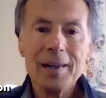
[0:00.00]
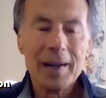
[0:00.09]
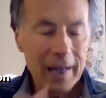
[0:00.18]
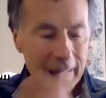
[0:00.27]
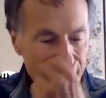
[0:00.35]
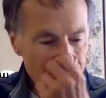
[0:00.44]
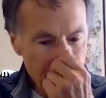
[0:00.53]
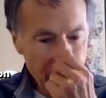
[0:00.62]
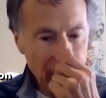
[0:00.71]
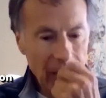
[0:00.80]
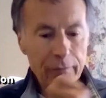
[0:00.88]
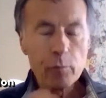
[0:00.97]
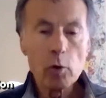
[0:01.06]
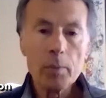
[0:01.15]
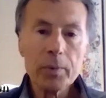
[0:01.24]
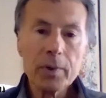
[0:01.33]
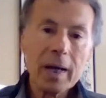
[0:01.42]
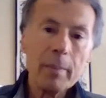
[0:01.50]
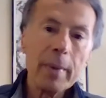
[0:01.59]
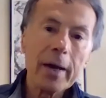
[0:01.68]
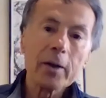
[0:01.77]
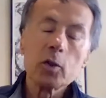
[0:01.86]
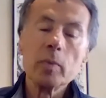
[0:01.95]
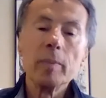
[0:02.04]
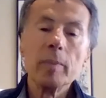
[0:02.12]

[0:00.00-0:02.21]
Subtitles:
I formed a Maximum